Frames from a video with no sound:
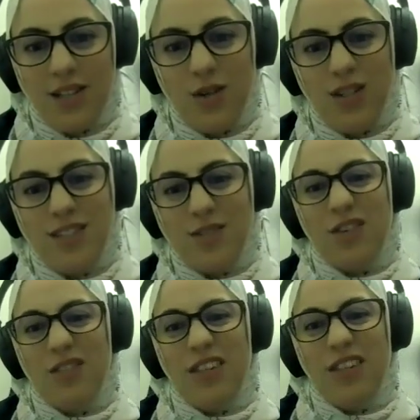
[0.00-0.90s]
So it's sort
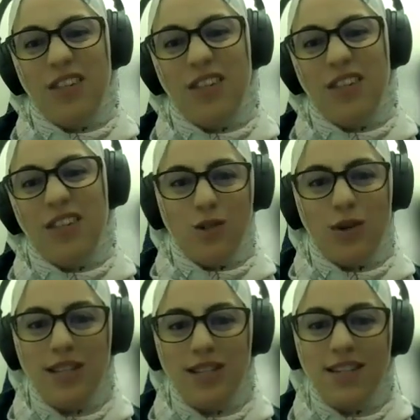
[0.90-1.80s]
of like an
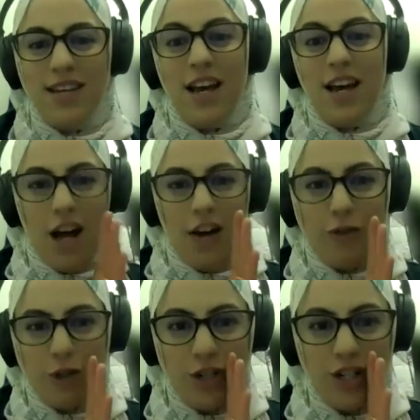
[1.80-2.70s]
adult choice,
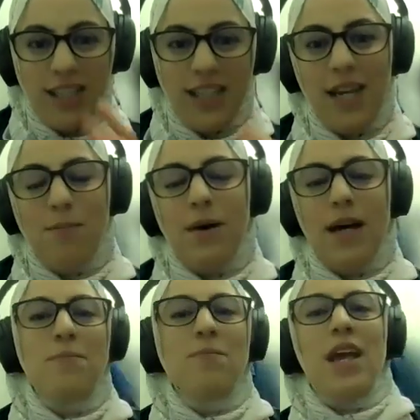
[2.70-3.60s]
unfortunately. But